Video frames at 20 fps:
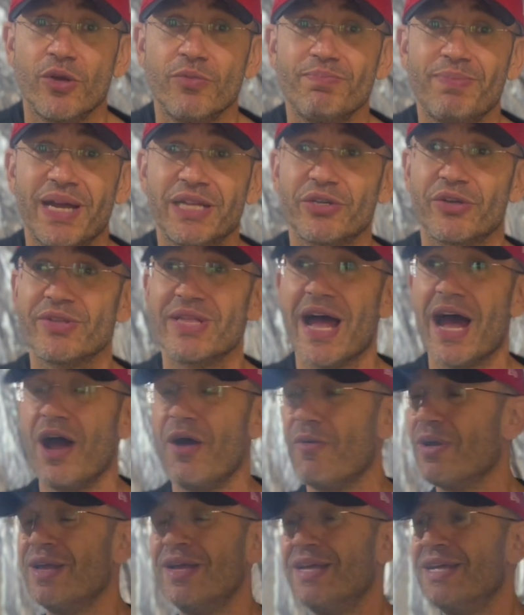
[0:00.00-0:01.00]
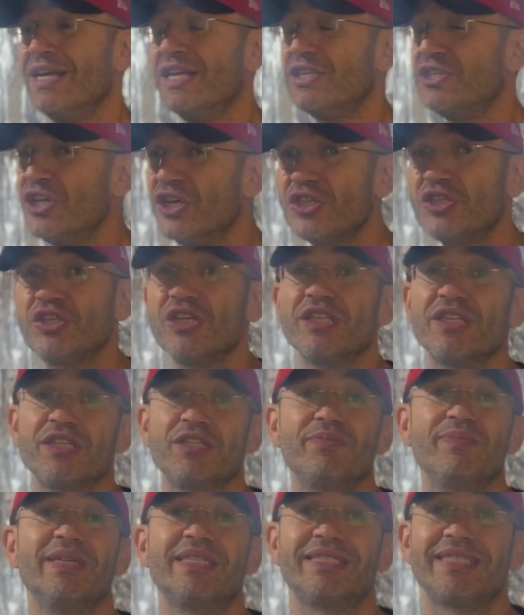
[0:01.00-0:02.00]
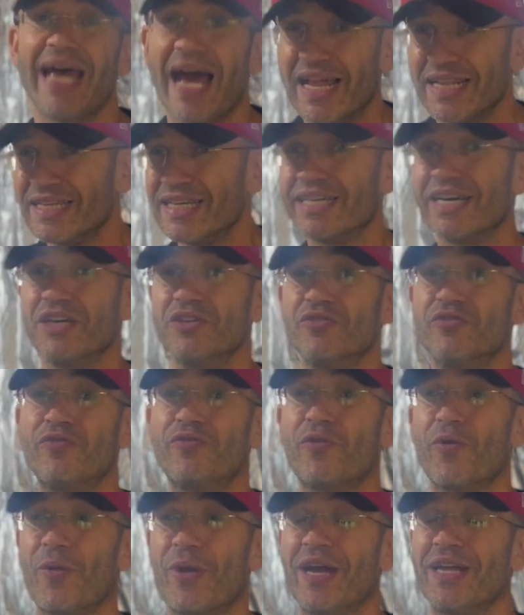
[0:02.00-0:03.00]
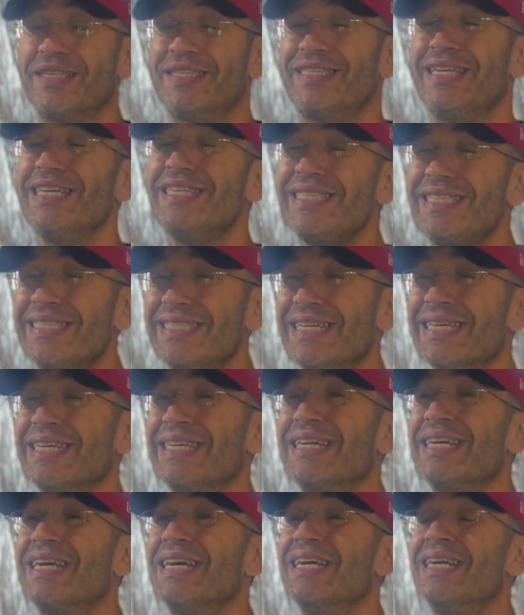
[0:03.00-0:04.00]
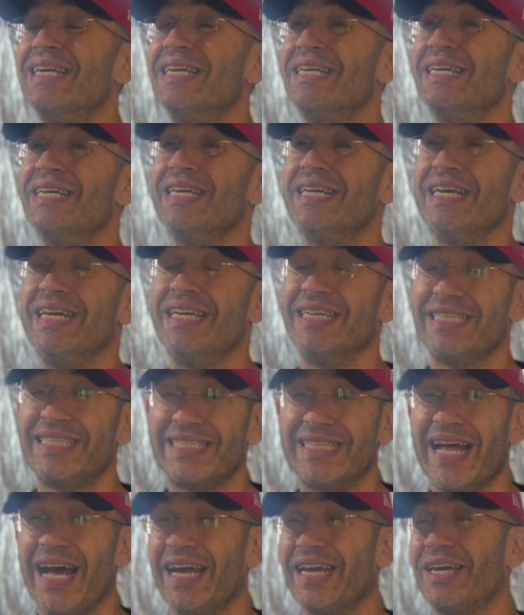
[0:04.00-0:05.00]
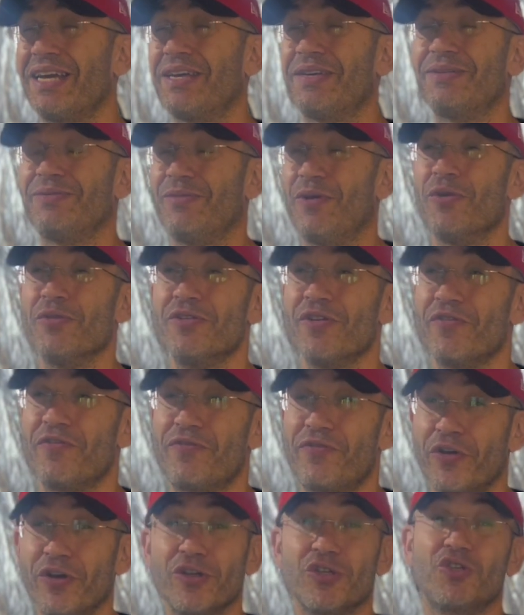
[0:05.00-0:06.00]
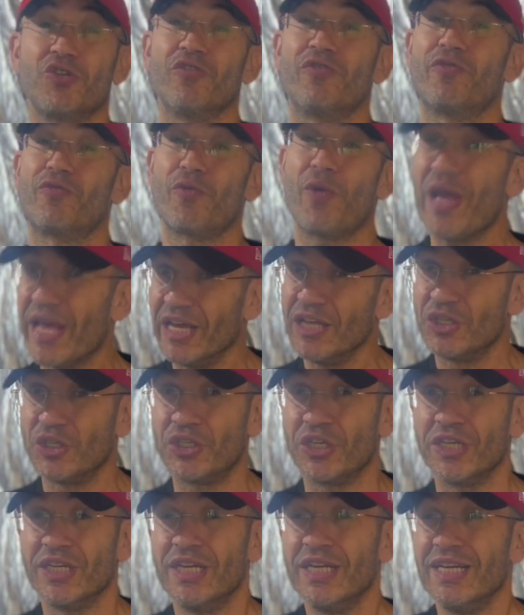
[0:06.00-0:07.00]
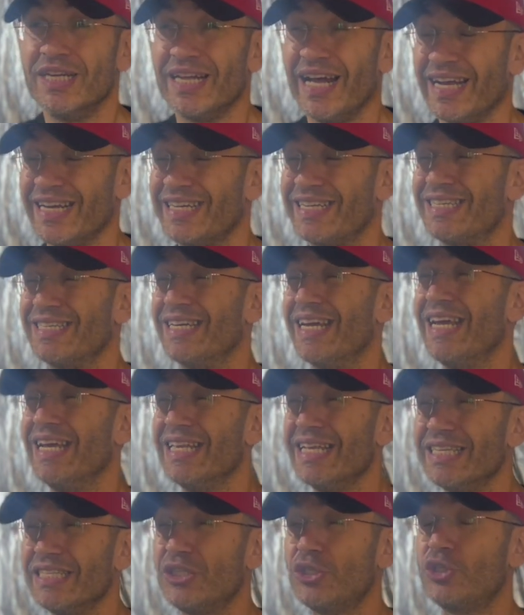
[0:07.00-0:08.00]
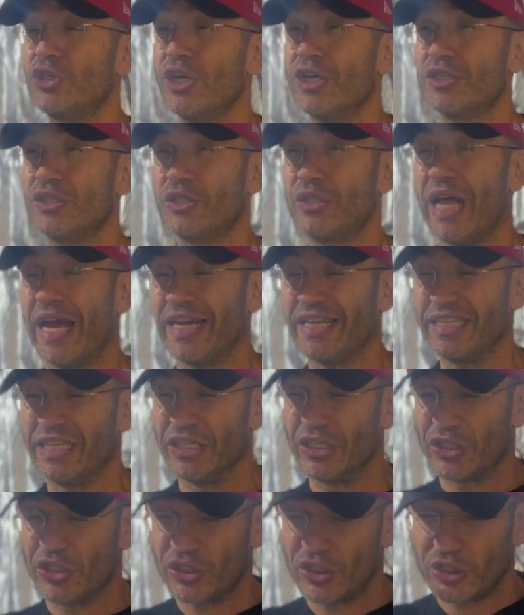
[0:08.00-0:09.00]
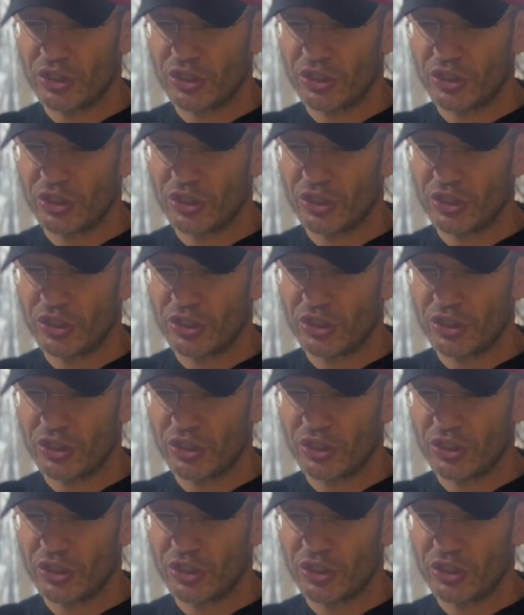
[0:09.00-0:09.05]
better now, this shit is Metallica euphoria. This thing is like on the verge of rage. Like, it is just like this